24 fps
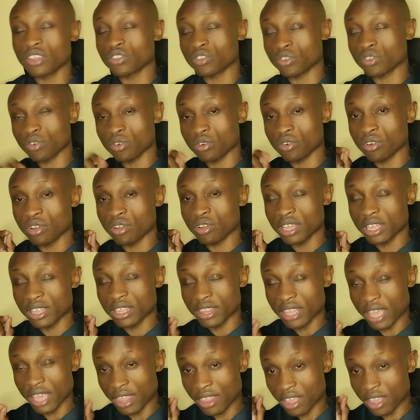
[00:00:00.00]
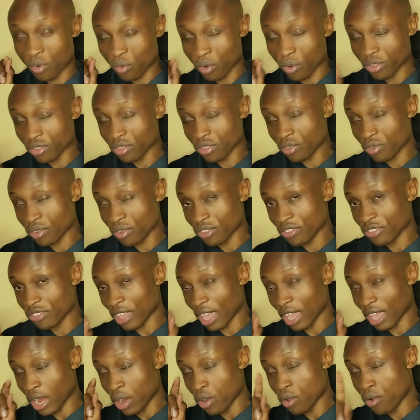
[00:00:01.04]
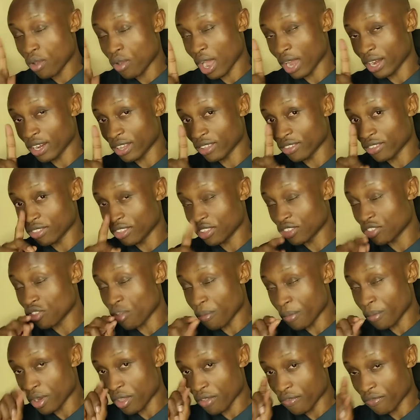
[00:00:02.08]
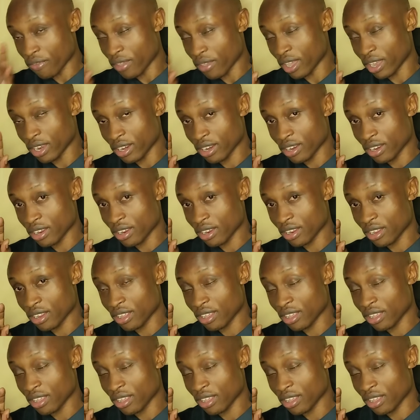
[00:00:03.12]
So the other consequence I look at is this domino effect.